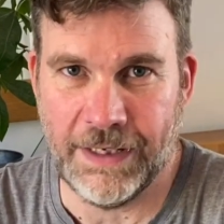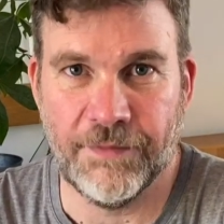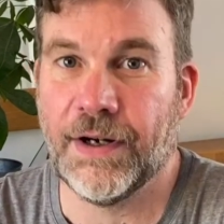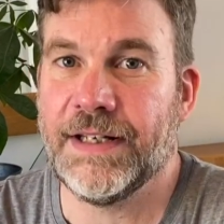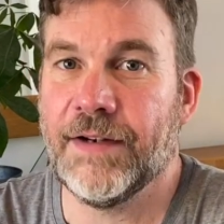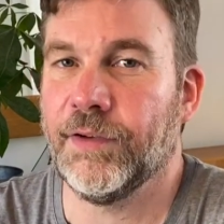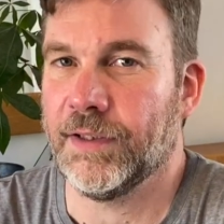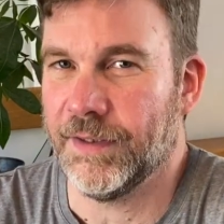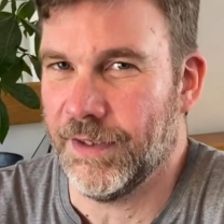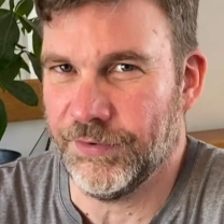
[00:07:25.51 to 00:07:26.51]
in a very different
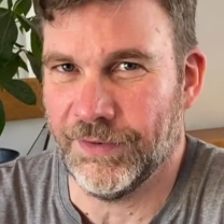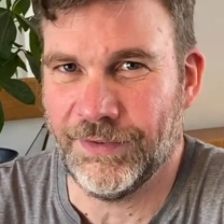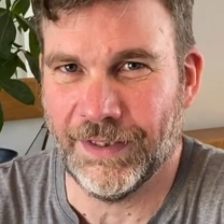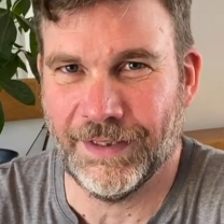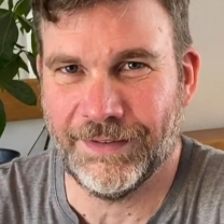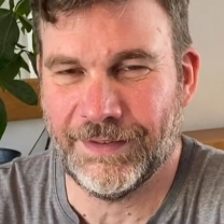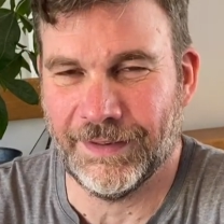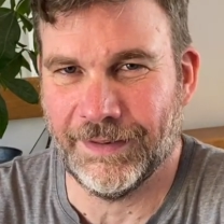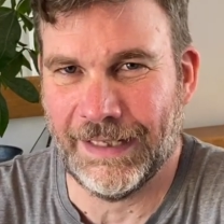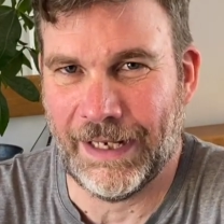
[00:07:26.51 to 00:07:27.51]
condition to,
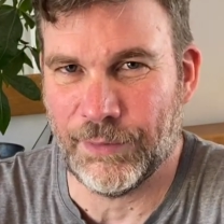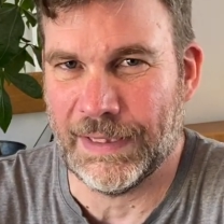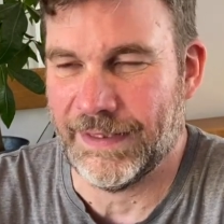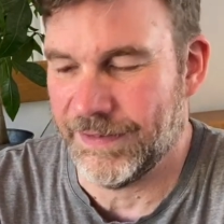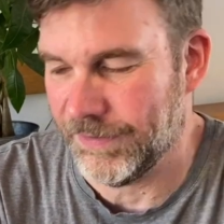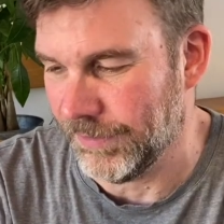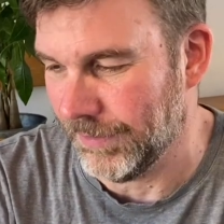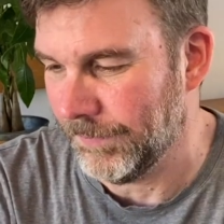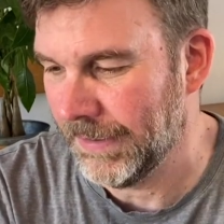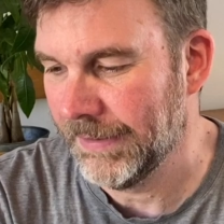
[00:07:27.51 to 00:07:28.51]
to how you lent it to them.